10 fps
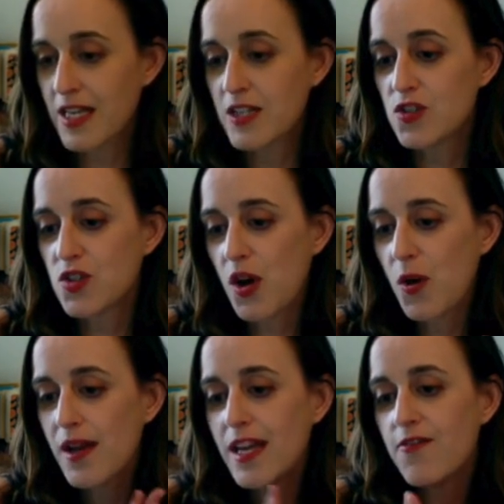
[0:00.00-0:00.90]

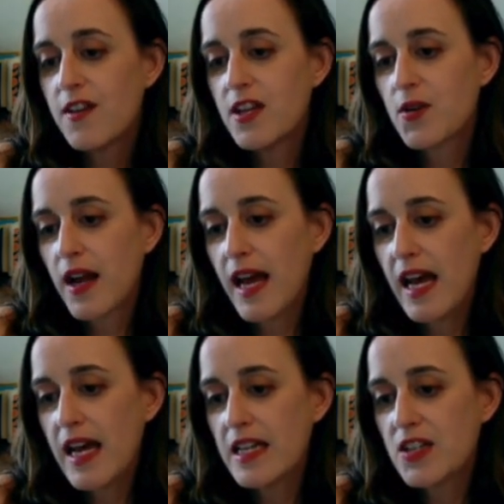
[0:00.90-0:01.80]
So, if in your
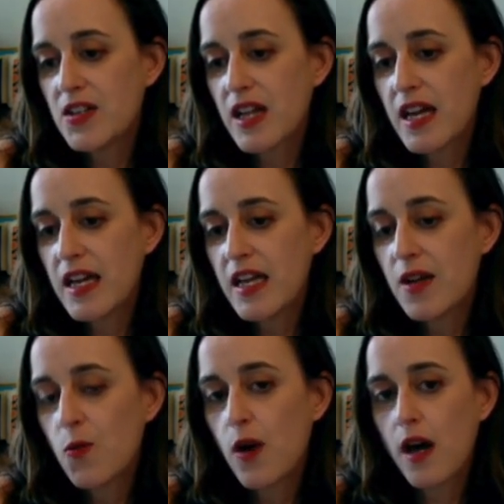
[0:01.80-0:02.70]
head you're like,
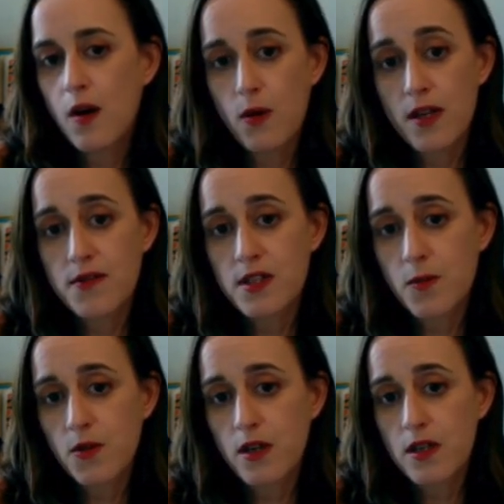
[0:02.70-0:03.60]
well, what if
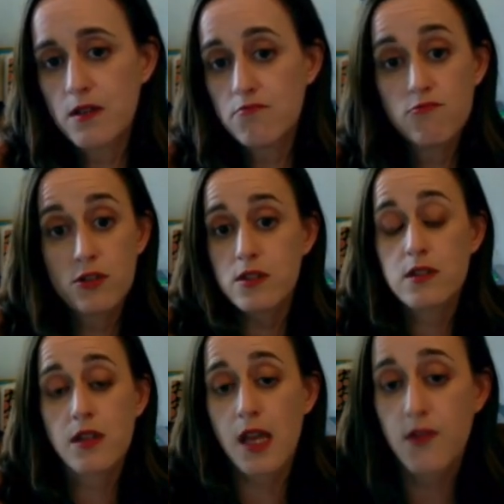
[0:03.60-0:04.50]
someone just
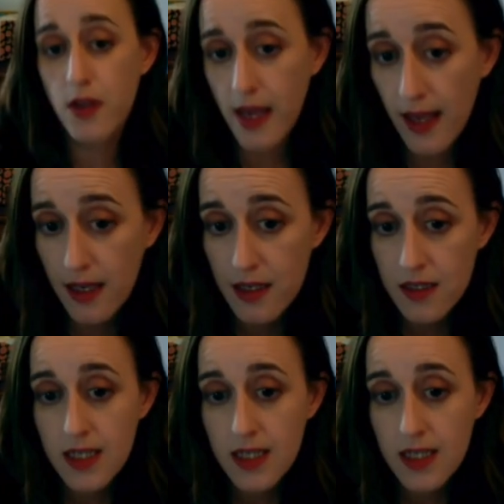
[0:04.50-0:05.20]
gave you cake?